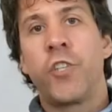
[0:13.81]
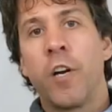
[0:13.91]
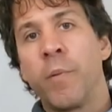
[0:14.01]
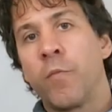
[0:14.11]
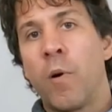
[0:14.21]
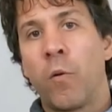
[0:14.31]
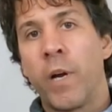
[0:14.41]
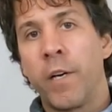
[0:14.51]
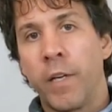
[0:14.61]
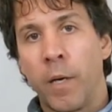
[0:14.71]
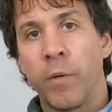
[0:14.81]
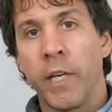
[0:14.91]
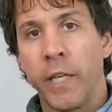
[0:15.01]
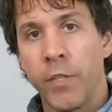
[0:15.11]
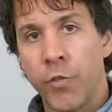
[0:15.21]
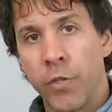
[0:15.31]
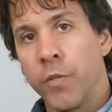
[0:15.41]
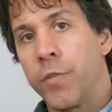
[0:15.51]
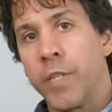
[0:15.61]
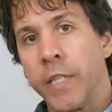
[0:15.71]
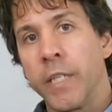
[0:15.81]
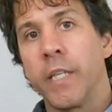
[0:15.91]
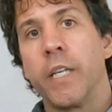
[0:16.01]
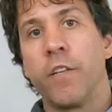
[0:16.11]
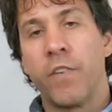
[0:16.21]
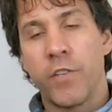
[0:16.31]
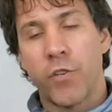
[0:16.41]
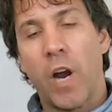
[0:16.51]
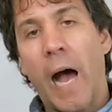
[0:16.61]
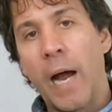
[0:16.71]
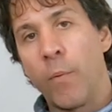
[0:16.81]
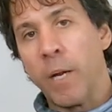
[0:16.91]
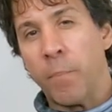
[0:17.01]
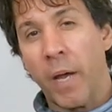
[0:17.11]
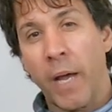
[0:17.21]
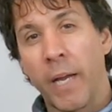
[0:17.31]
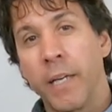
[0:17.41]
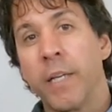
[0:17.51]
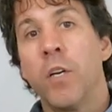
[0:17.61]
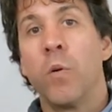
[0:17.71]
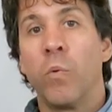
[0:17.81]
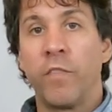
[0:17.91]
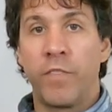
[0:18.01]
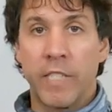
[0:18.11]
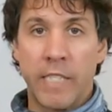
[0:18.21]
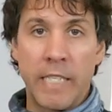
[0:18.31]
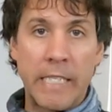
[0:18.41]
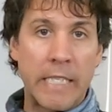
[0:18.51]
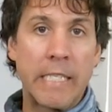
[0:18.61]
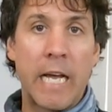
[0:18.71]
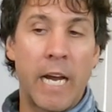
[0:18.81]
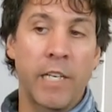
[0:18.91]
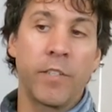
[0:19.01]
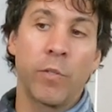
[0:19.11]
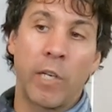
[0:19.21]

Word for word: Jeremy from AltRider, and I'm gonna introduce the Adventure Highway Peg. We did this design to